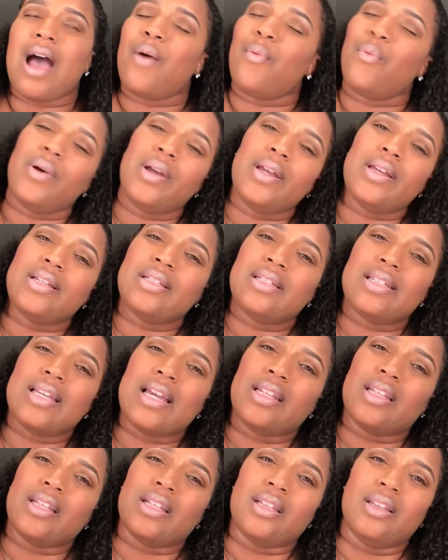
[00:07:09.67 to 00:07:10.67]
wouldn't
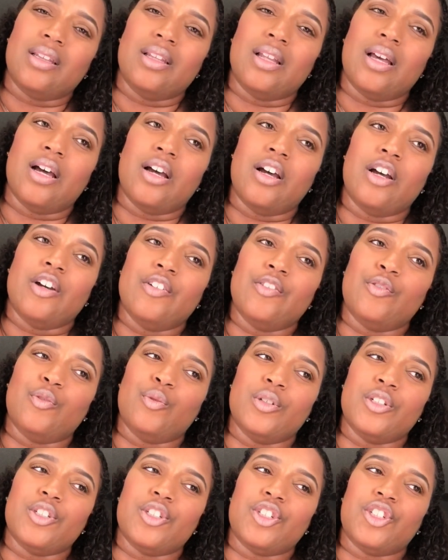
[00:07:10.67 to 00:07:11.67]
say the love
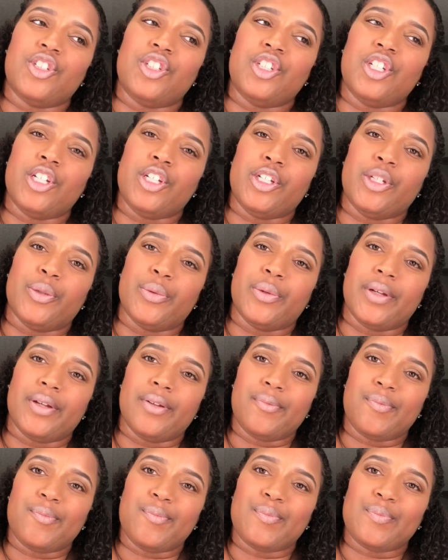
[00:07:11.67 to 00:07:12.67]
was genuine.